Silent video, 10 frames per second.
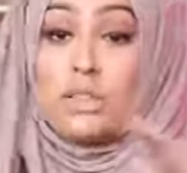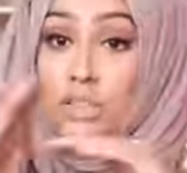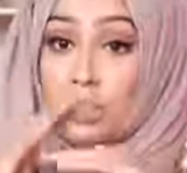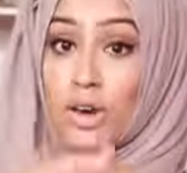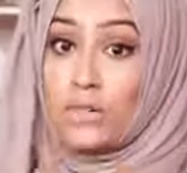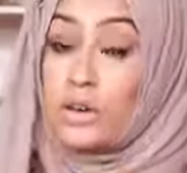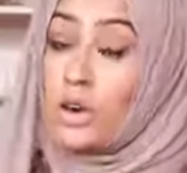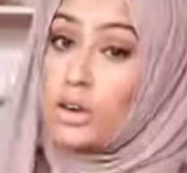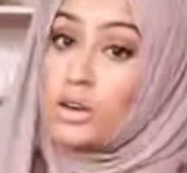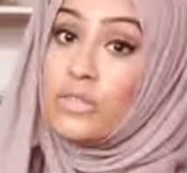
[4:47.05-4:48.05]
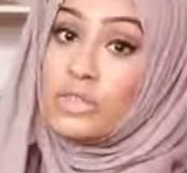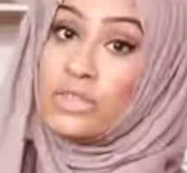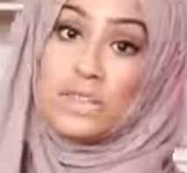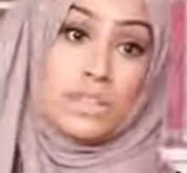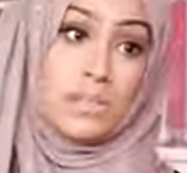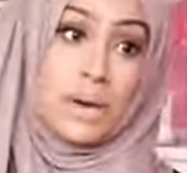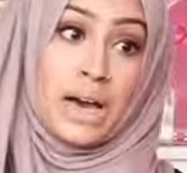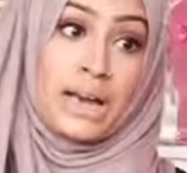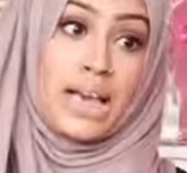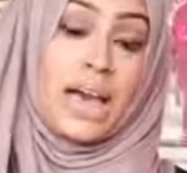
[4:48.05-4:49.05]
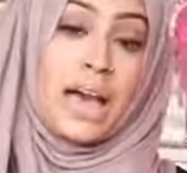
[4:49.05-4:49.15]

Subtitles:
so that I've got a lot of coverage at the back.